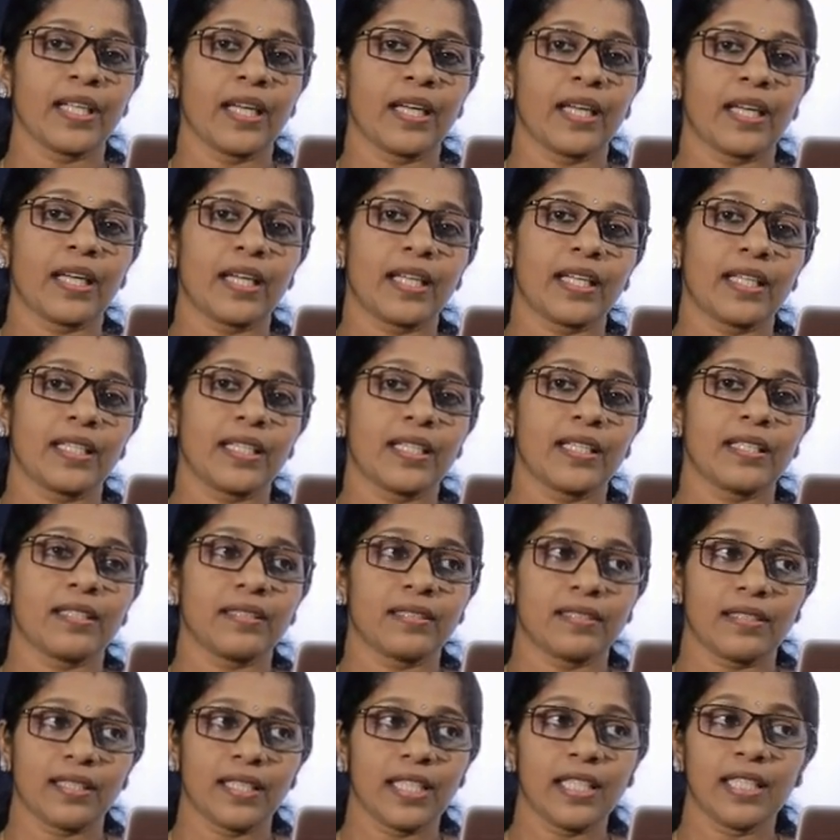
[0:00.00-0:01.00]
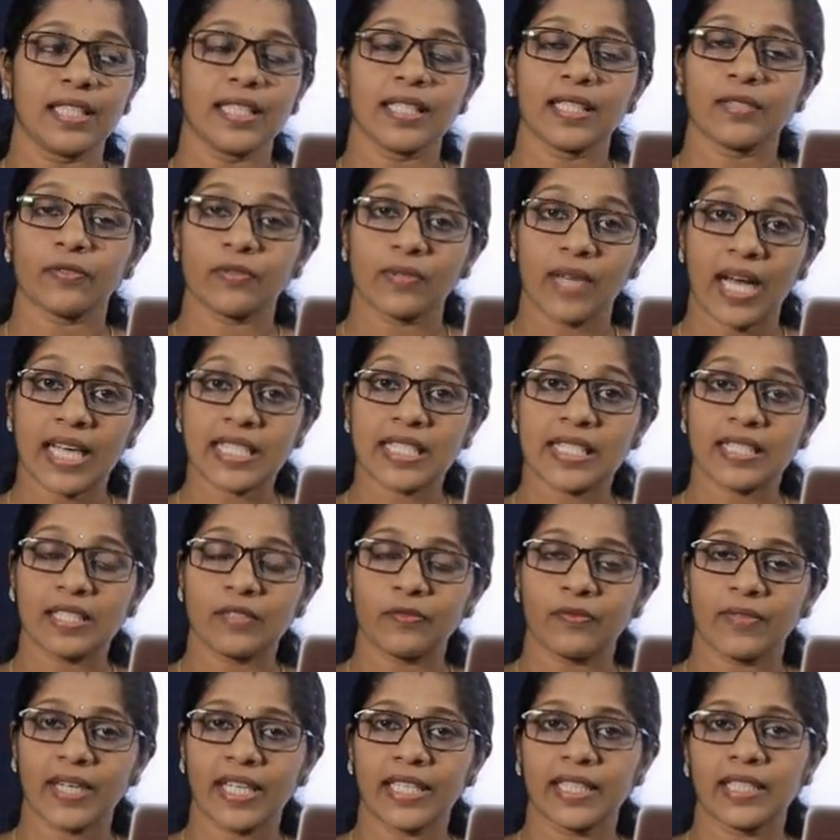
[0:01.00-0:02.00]
In the Article
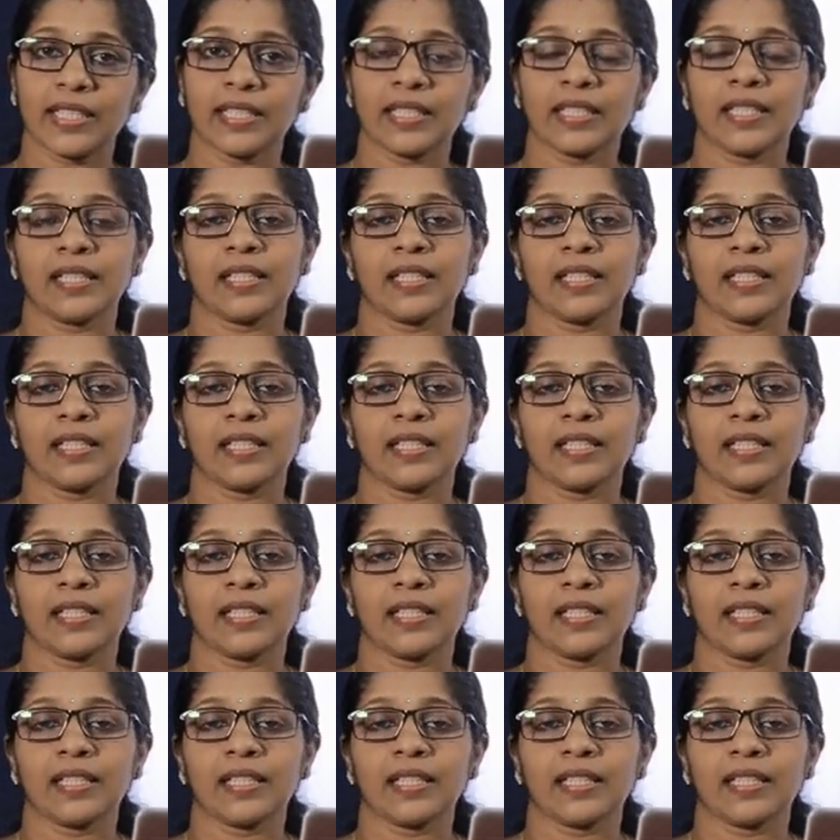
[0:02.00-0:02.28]
1,